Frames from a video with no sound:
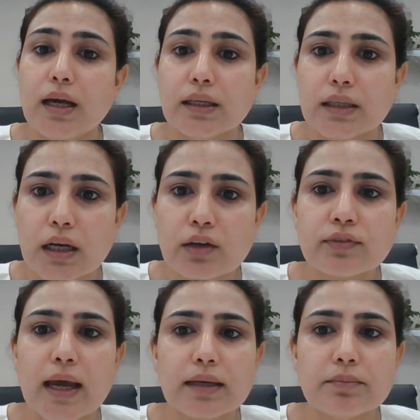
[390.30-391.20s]
None of
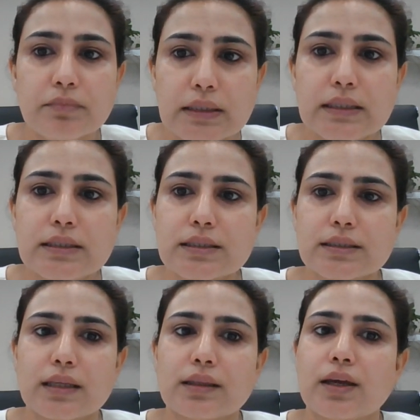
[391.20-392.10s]
that means
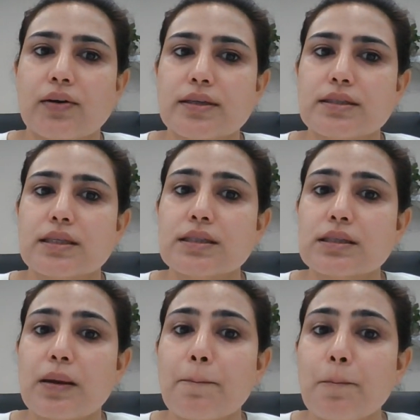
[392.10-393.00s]
that there isn't
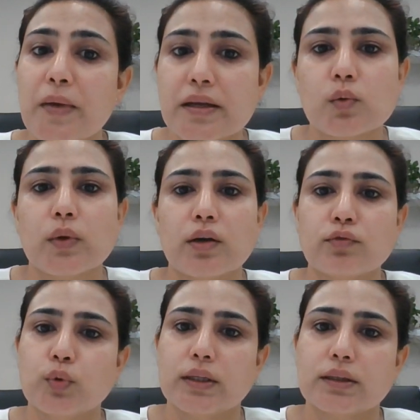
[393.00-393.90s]
a better way of
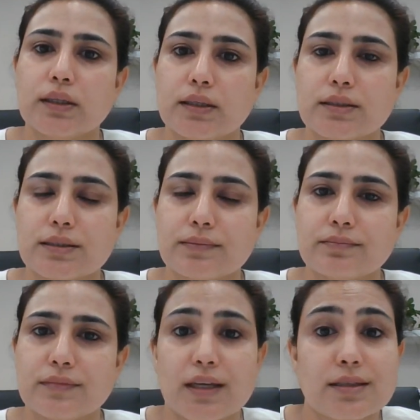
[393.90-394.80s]
doing things,
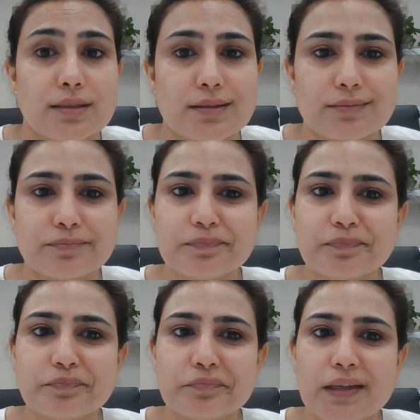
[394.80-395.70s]
does it?
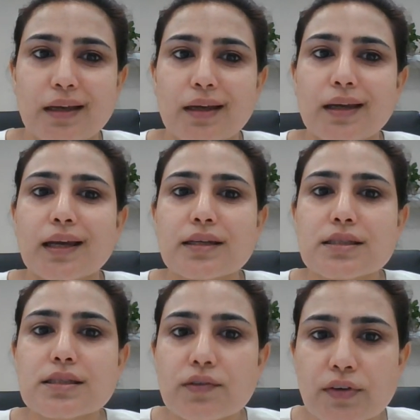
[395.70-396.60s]
It
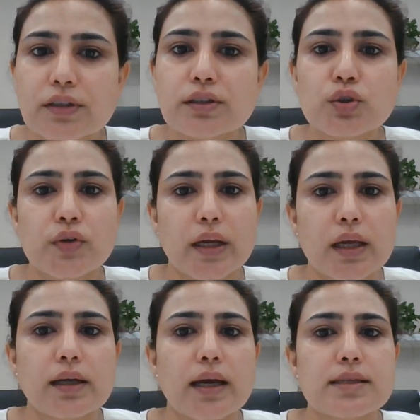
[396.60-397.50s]
is difficult to
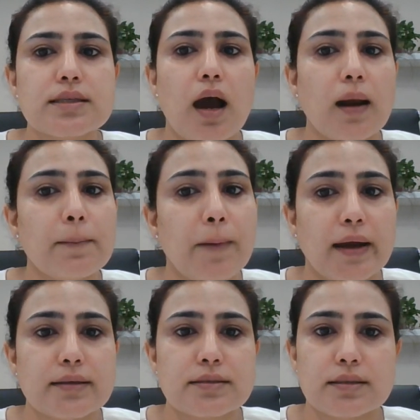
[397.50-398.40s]
recognize our
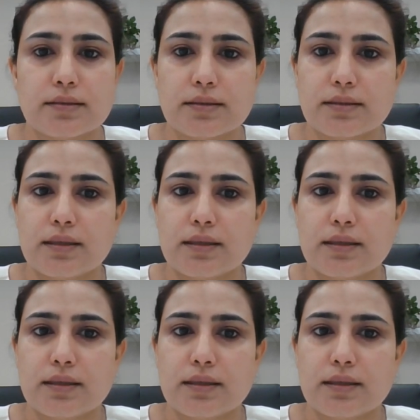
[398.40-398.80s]
biases,